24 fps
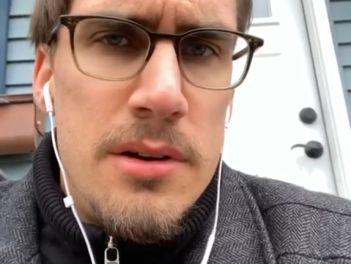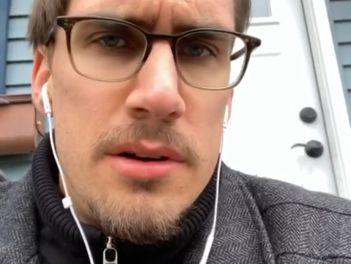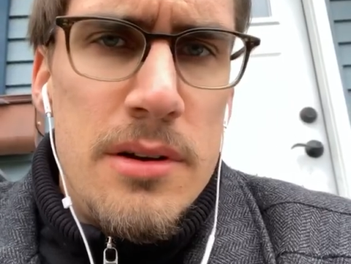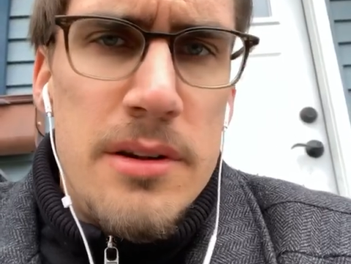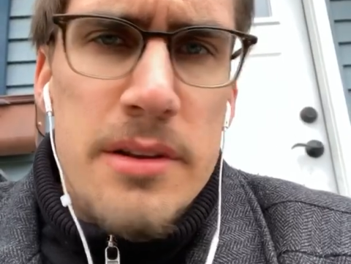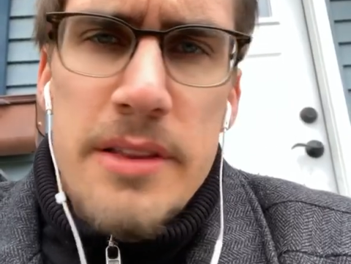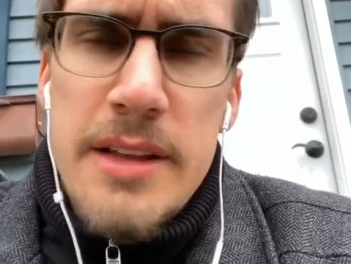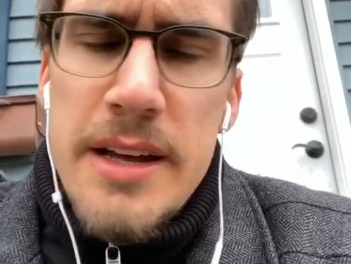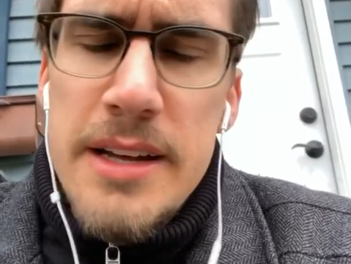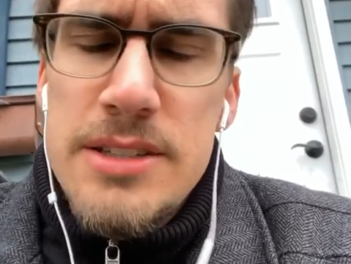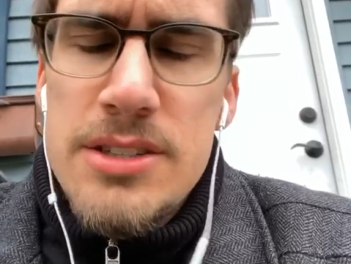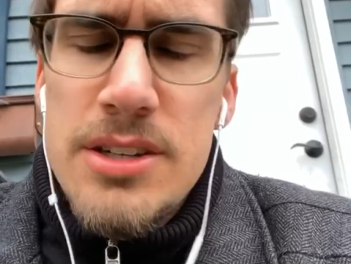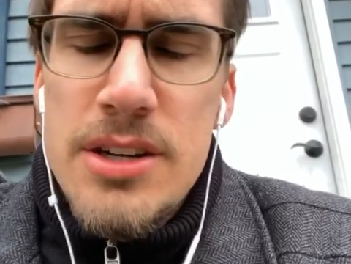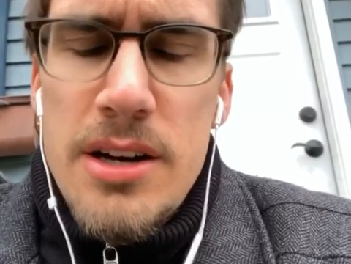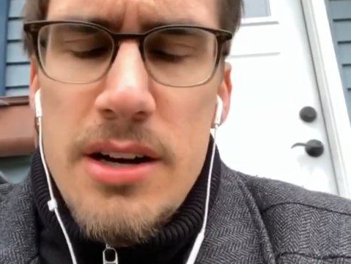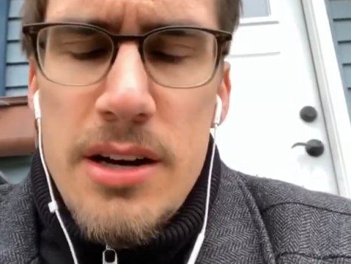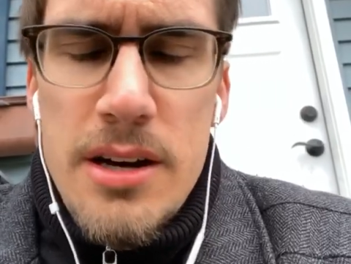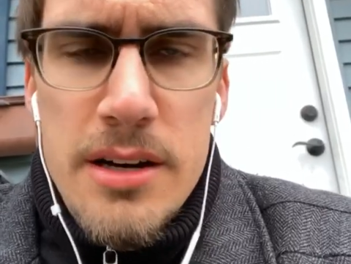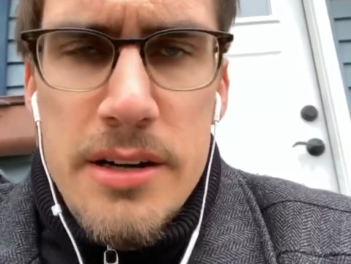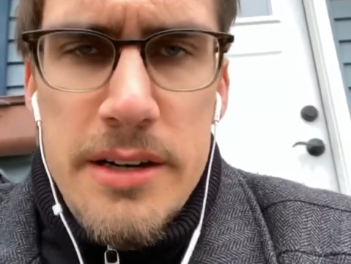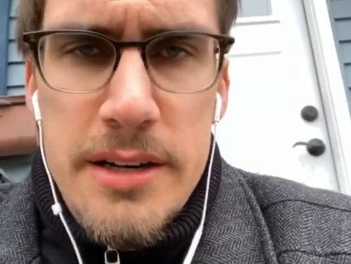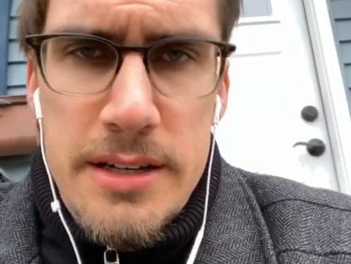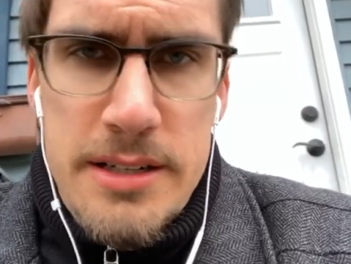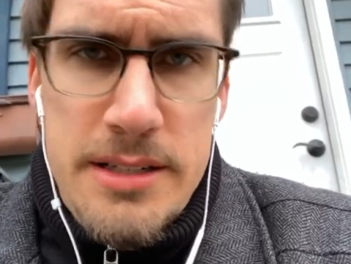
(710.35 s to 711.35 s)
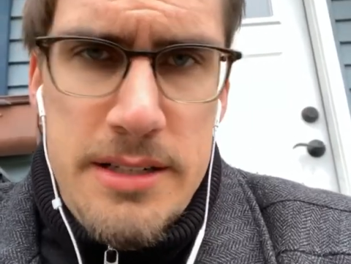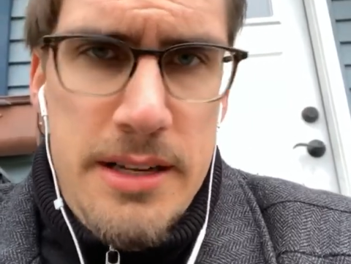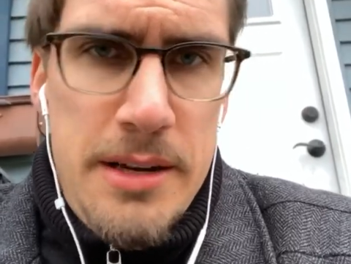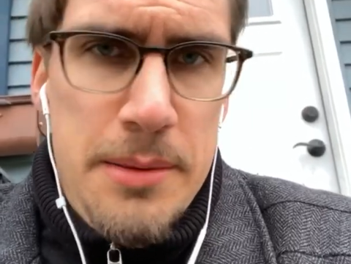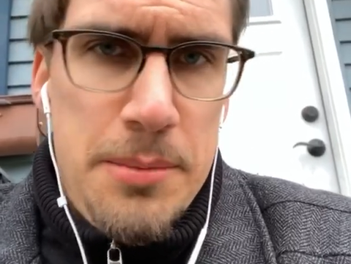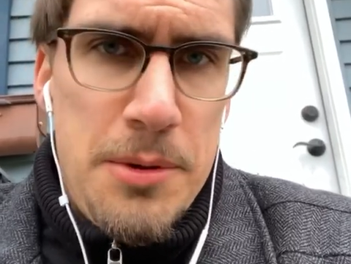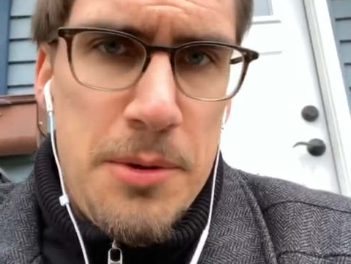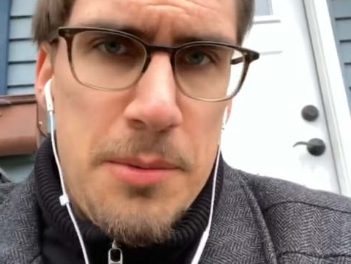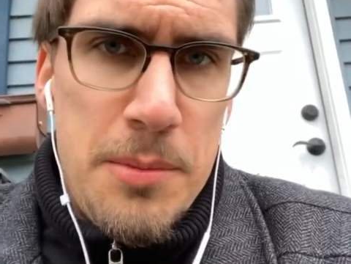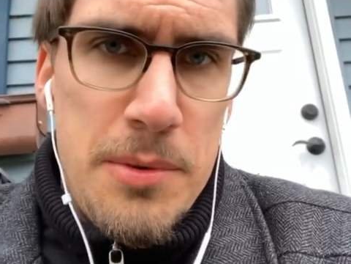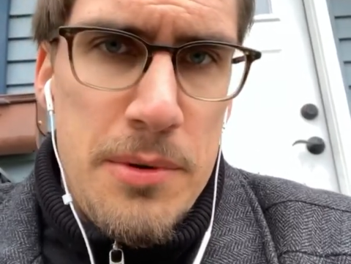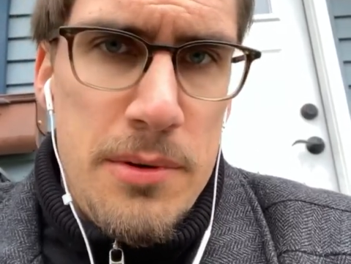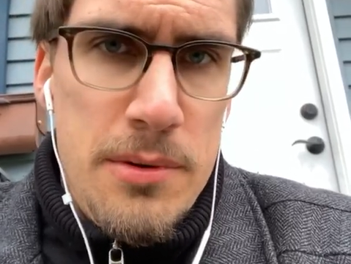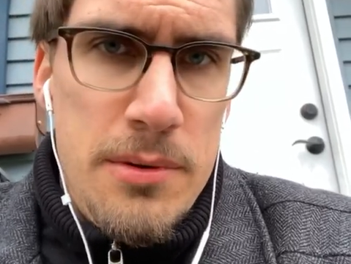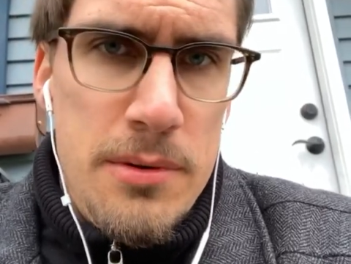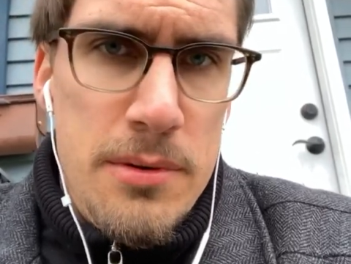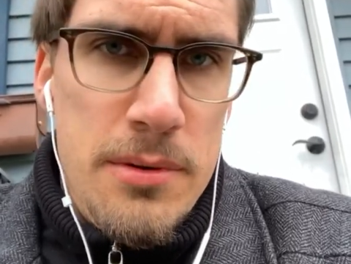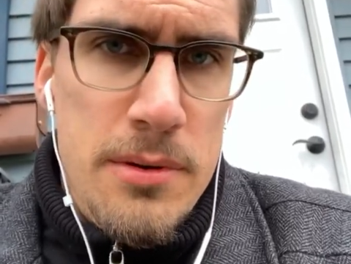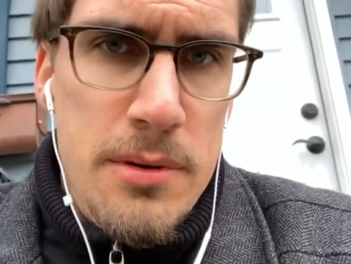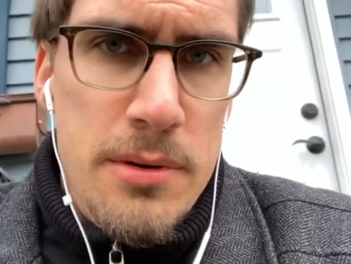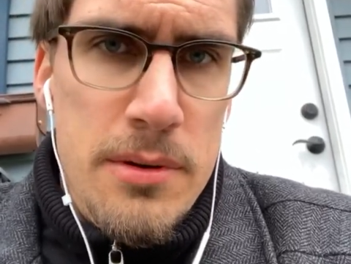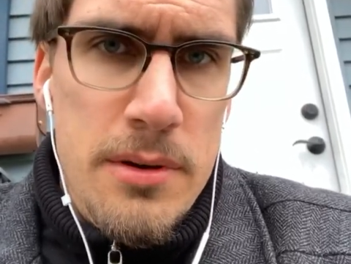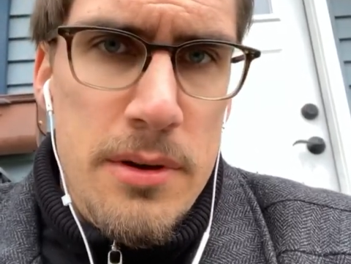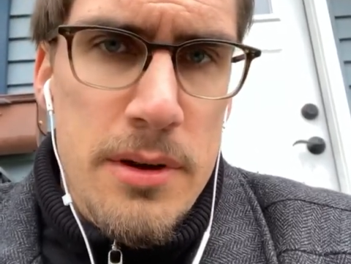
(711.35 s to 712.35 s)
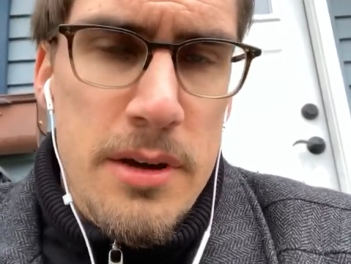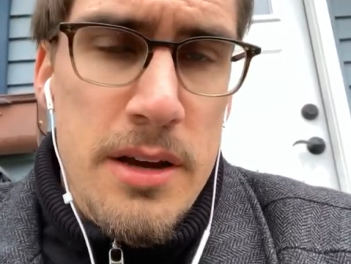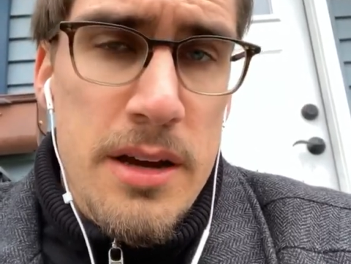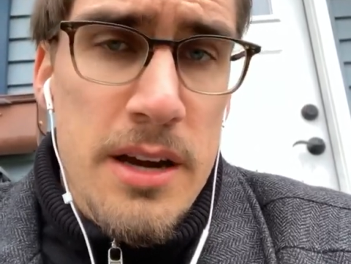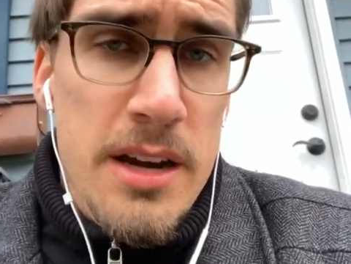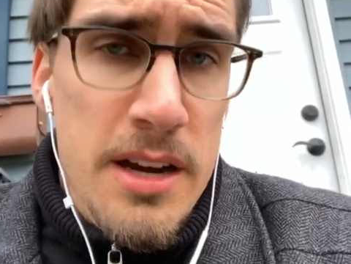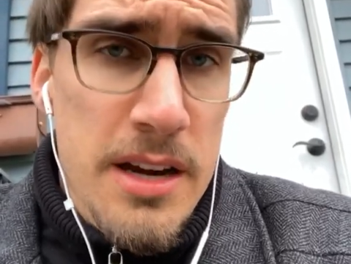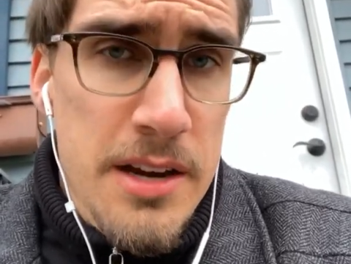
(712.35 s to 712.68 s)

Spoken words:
That's unacceptable. And